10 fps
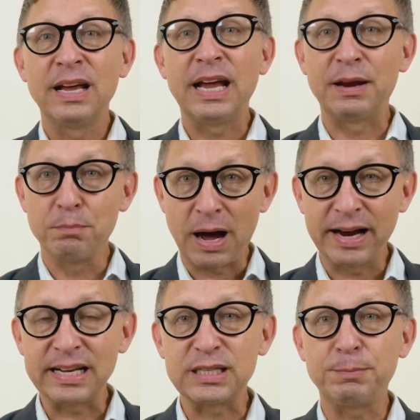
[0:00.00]
In my
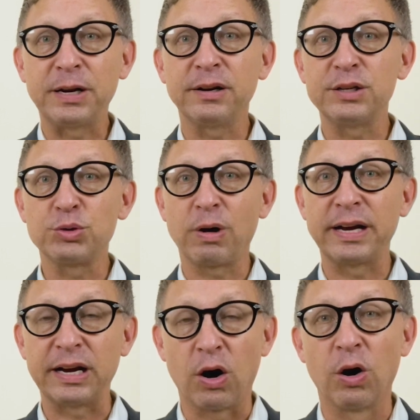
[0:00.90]
experience
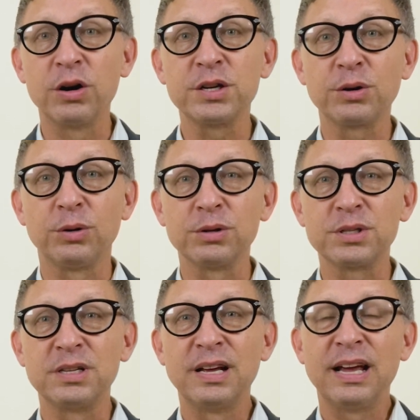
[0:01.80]
writing
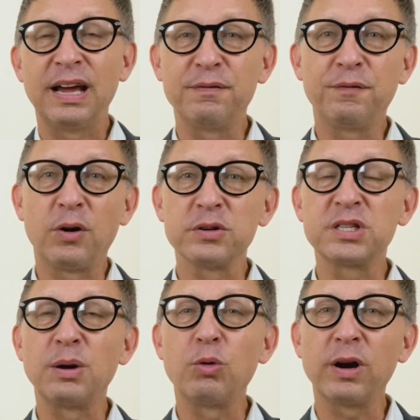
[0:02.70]
articles, it falls
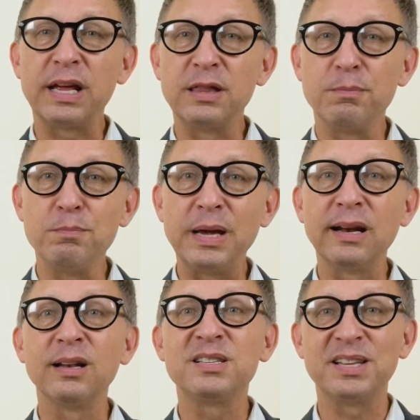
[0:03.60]
somewhere in the
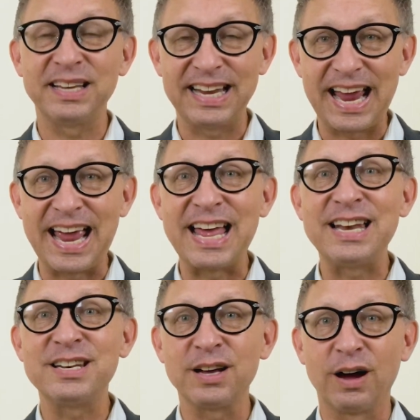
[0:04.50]
middle to the
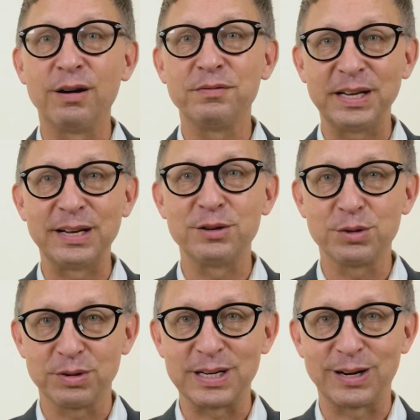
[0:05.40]
end of the
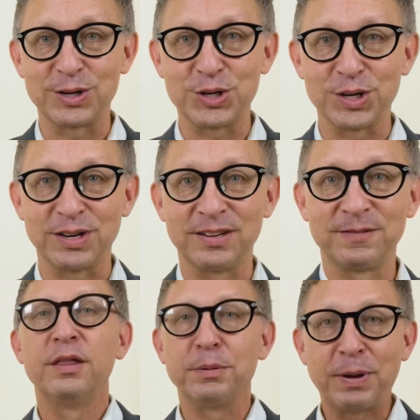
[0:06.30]
introduction.
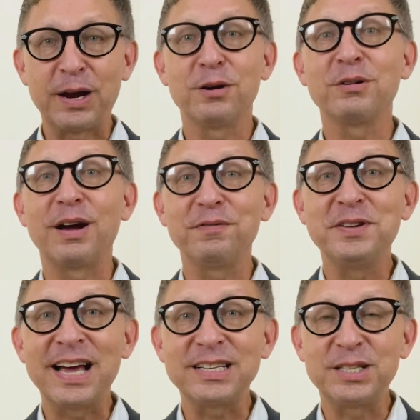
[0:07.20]
The paragraph
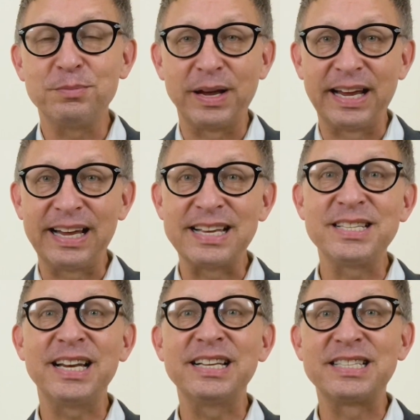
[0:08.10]
next to me is
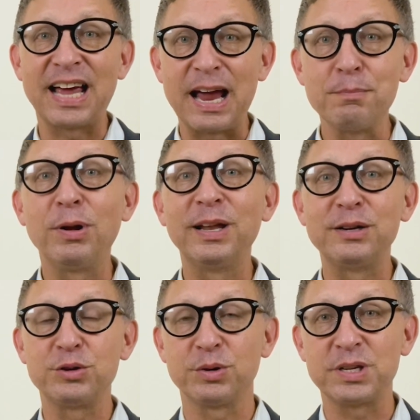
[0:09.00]
an example
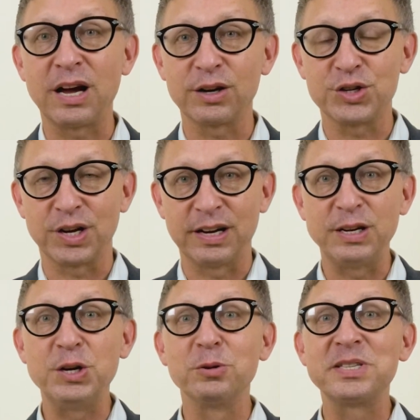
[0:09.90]
introduction,
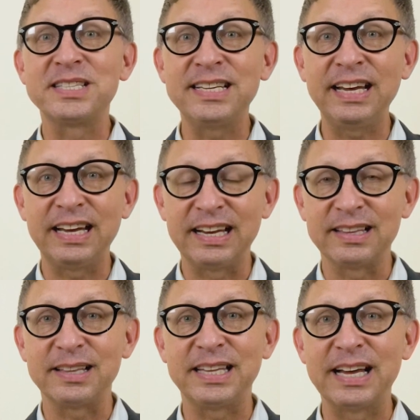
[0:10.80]
and you'll see
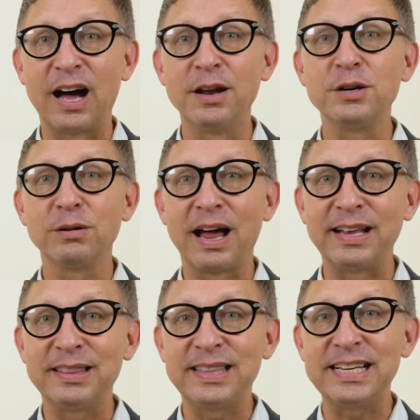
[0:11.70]
that the
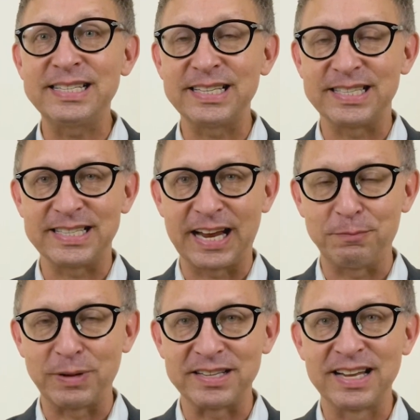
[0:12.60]
underlying thesis
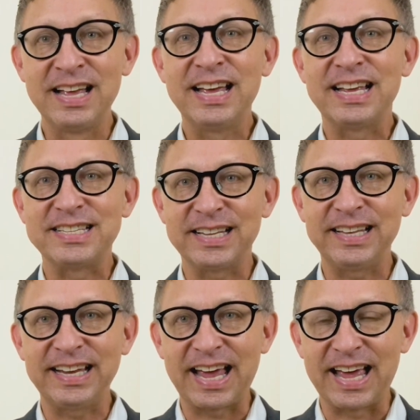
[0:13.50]
statement is at
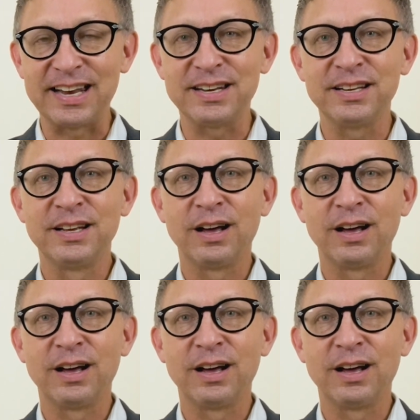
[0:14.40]
the end